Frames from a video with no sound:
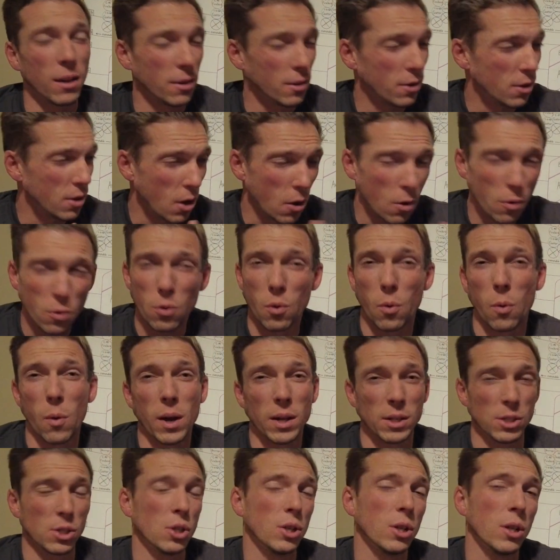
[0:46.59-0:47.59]
No
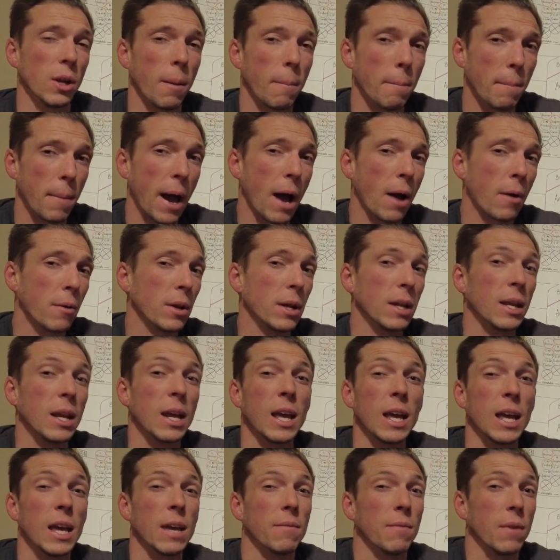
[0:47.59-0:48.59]
question about it.
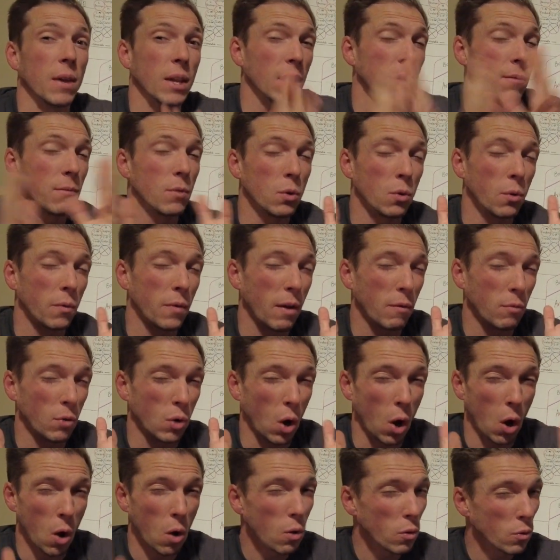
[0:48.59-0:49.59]
If any of you have
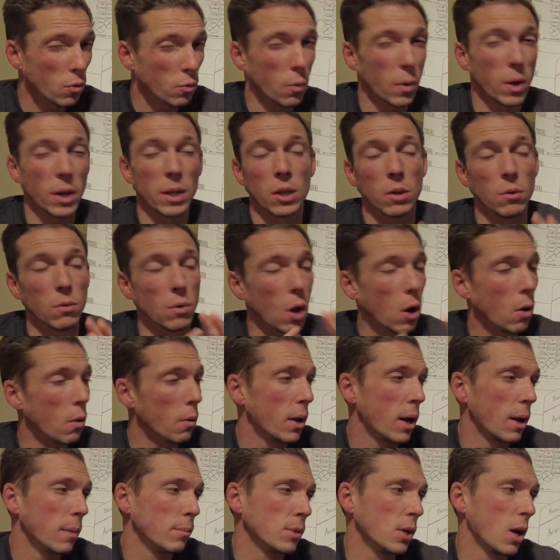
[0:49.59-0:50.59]
ever owned one, you know
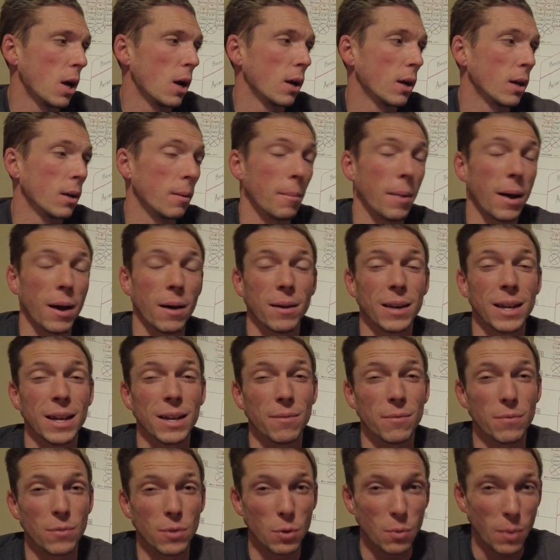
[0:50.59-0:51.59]
what I'm talking about.
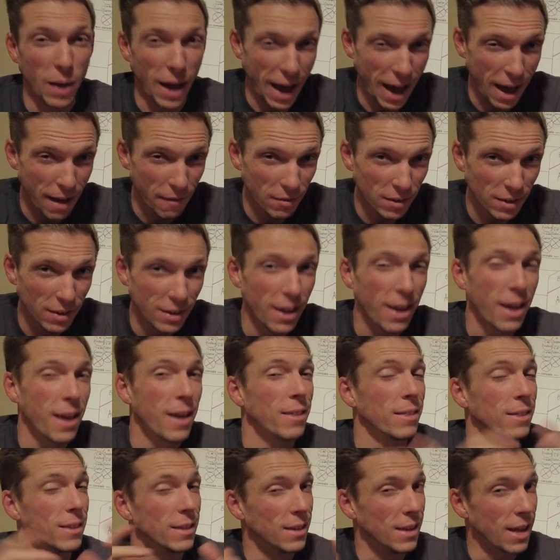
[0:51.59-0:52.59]
If you haven't,
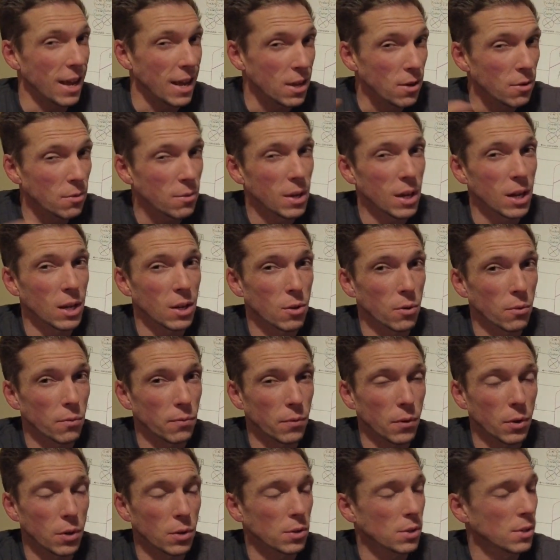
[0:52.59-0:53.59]
the day you get your
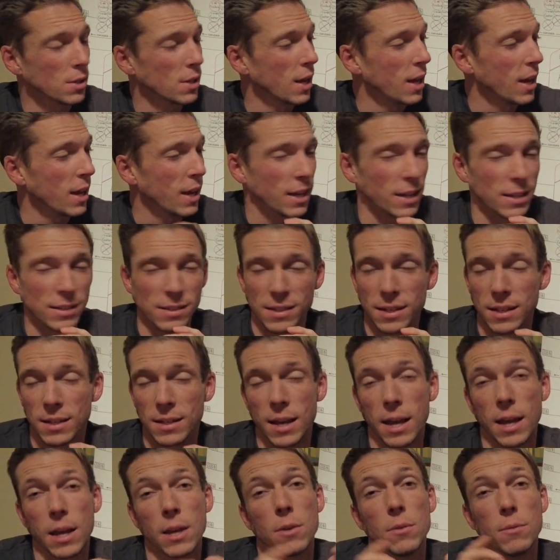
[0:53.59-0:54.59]
first is the
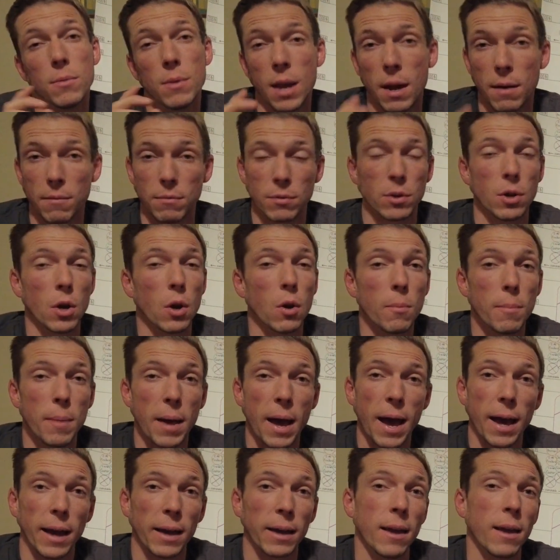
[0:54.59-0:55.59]
day you never go
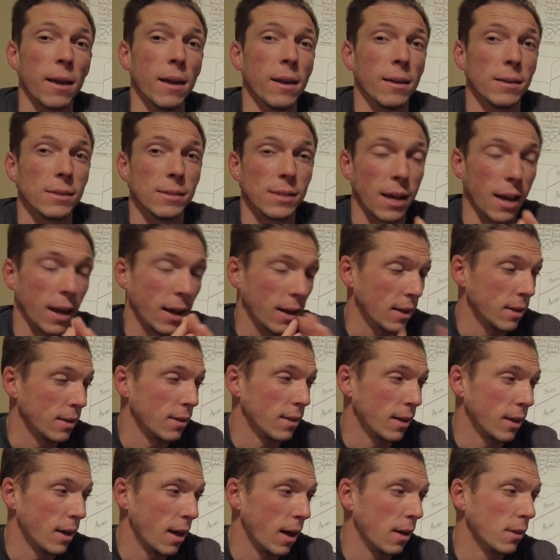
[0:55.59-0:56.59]
back to
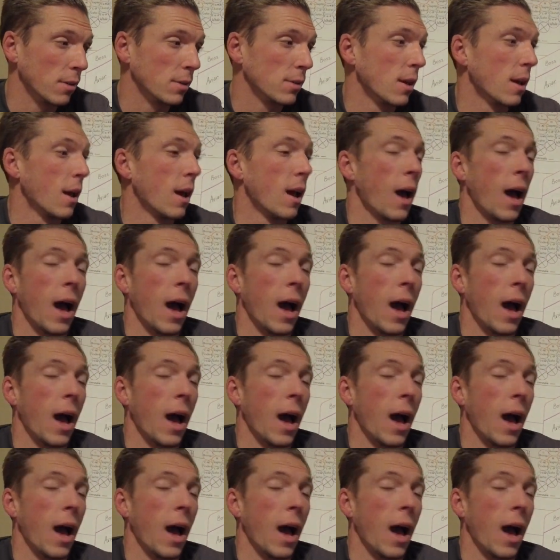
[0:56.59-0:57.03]
anything else.